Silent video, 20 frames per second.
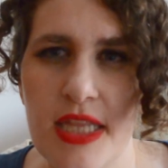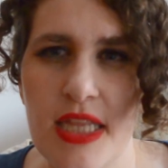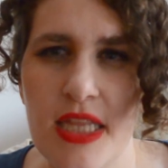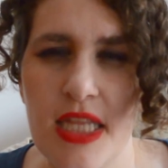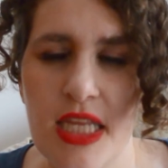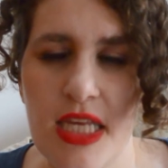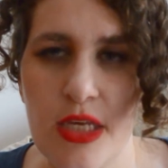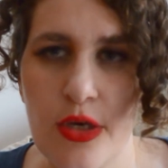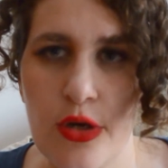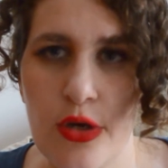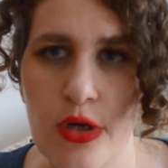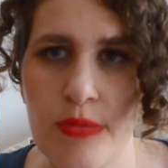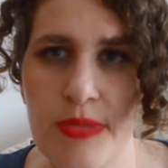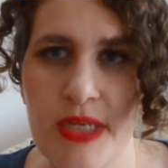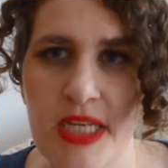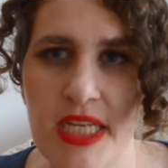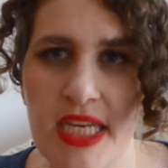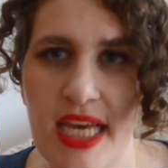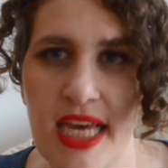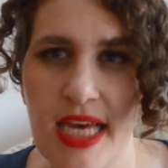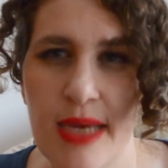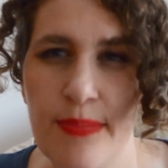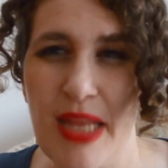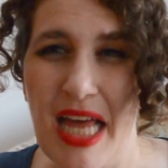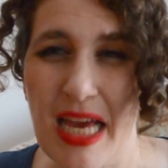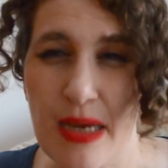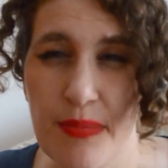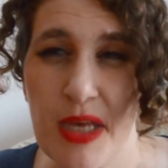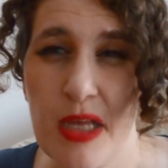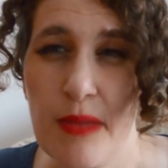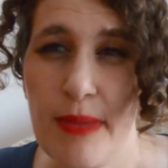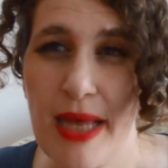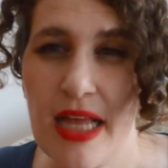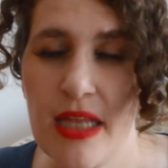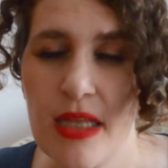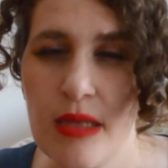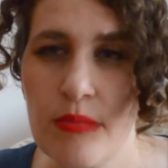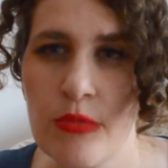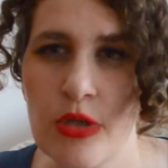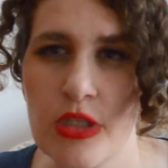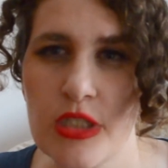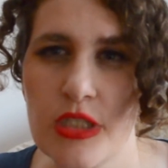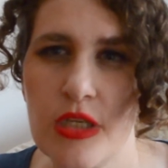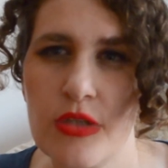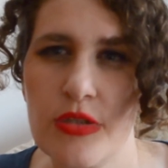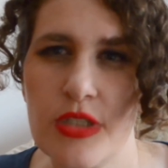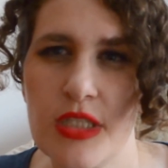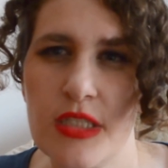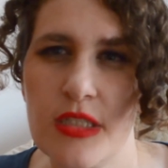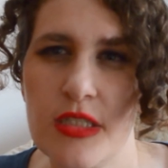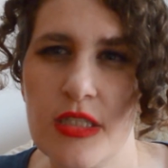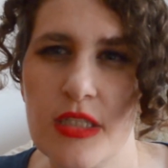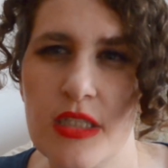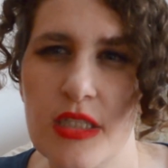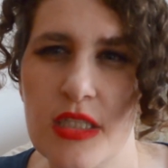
the Urban Decay Blackmail palette more so than